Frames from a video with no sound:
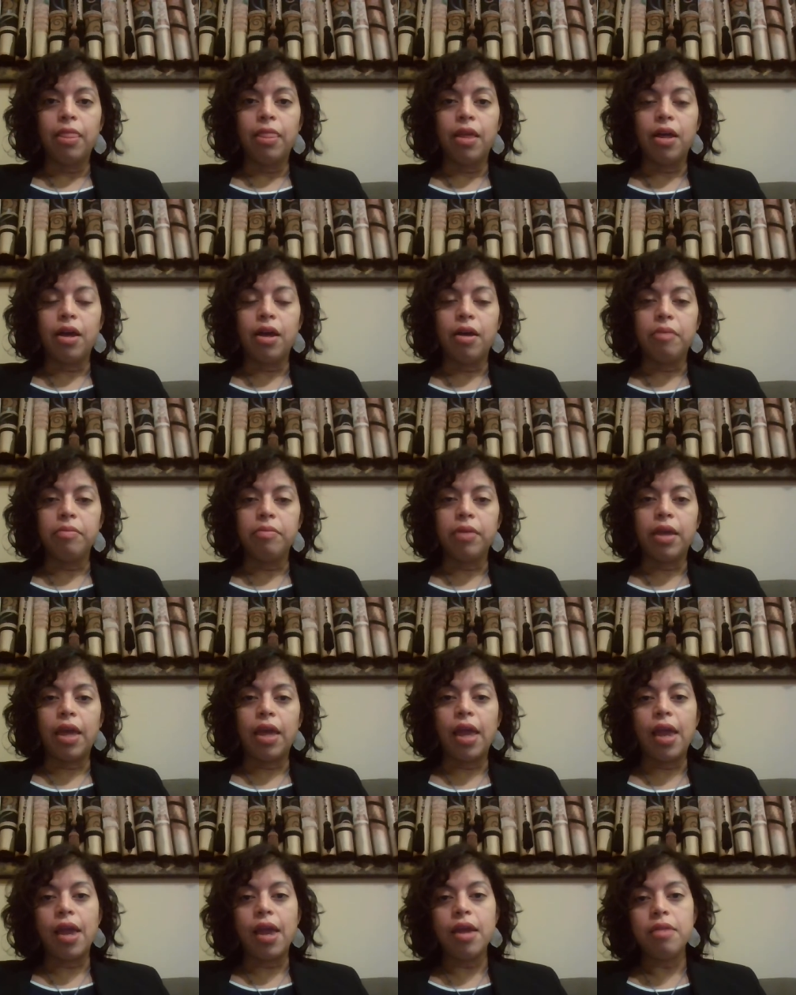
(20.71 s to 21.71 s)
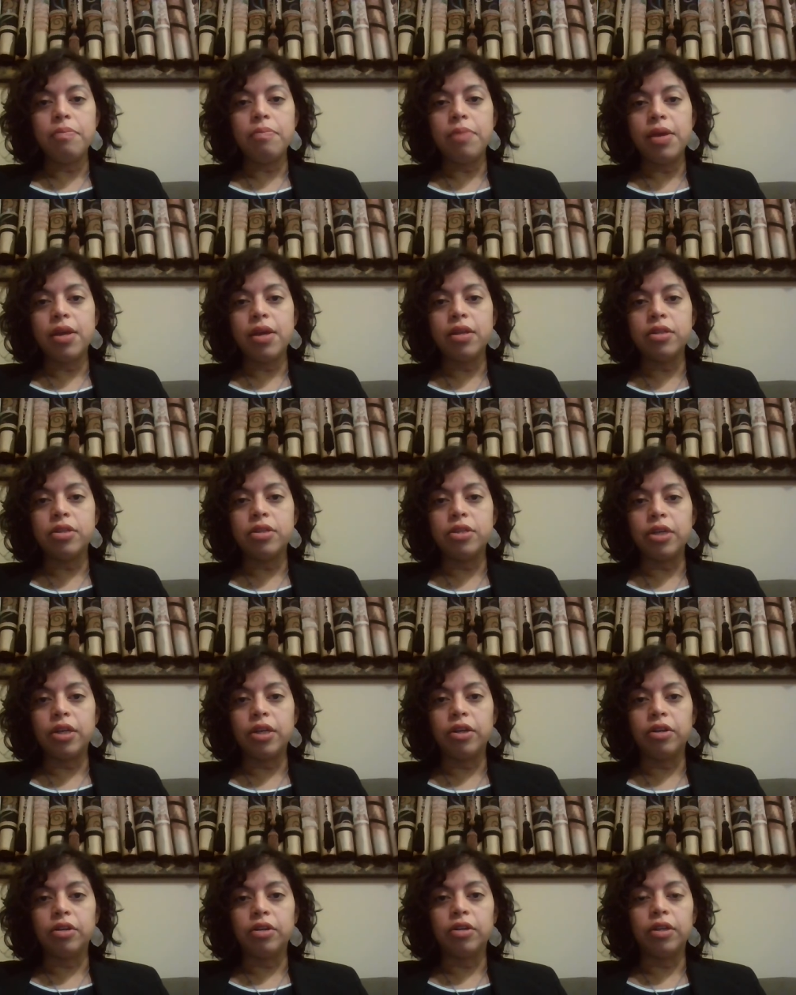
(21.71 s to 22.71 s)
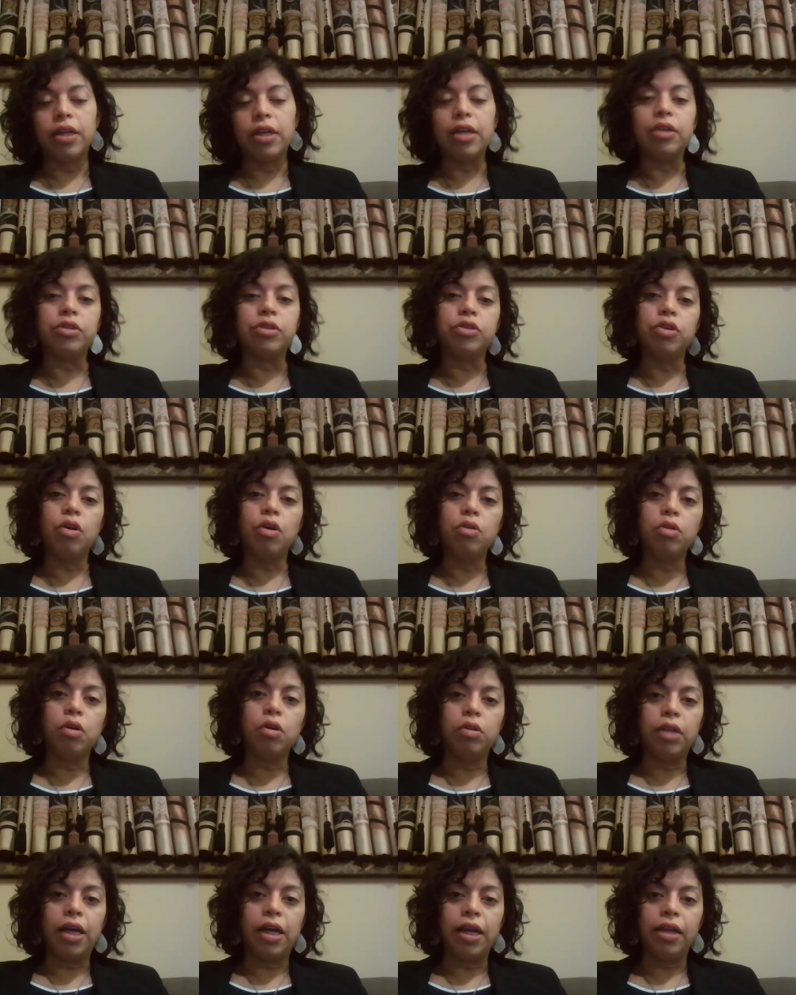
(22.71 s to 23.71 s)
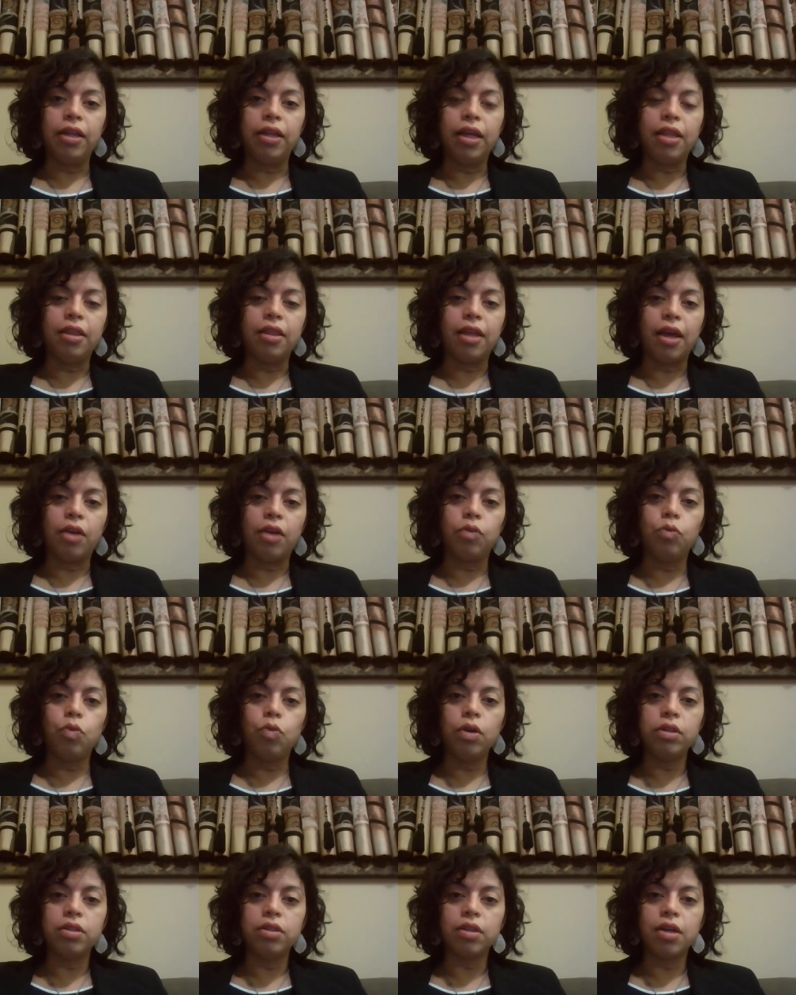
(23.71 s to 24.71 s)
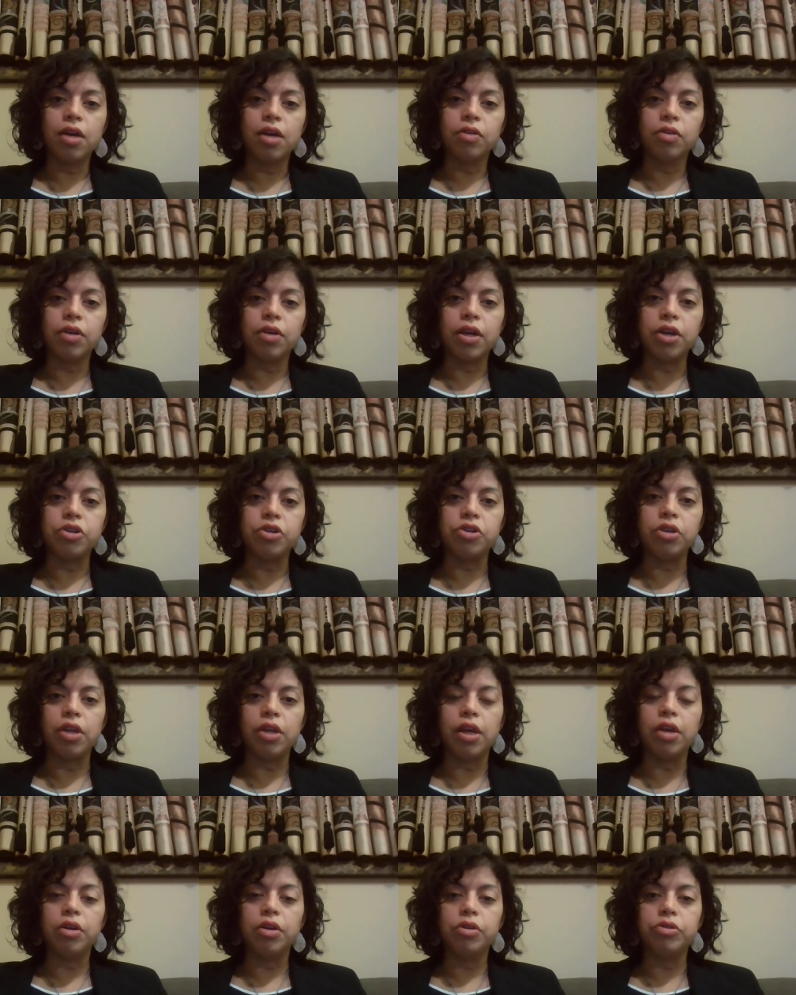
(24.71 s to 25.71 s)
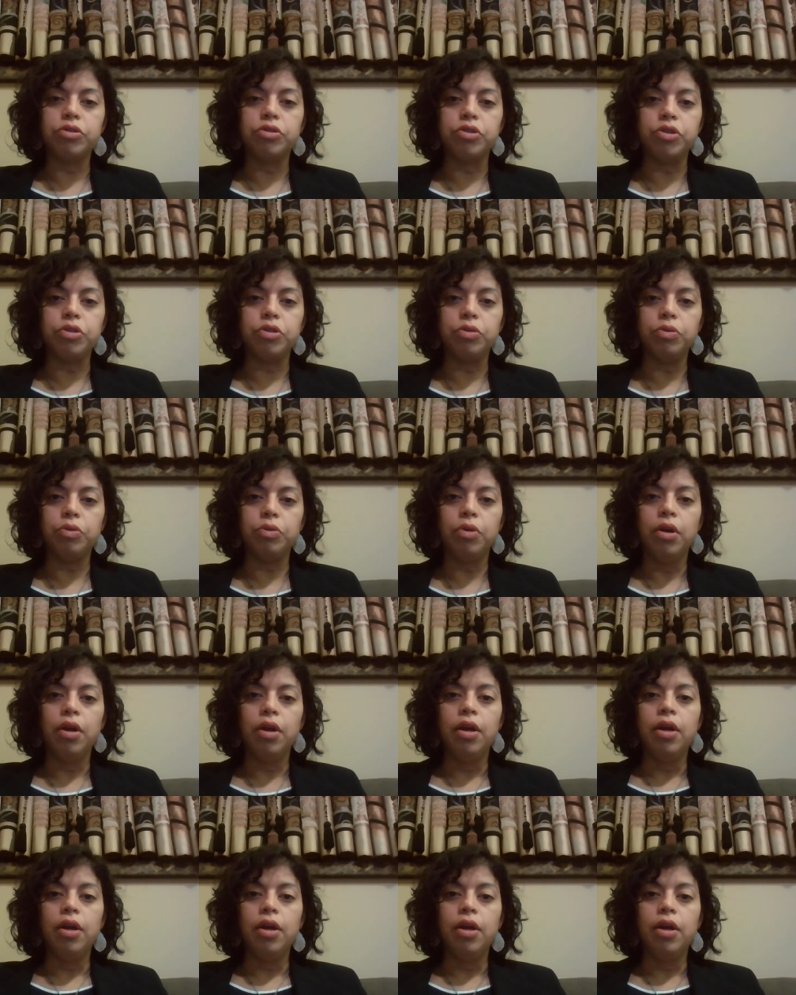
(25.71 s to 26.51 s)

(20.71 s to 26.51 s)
um, can be considered a solo line in that once a congregation hears you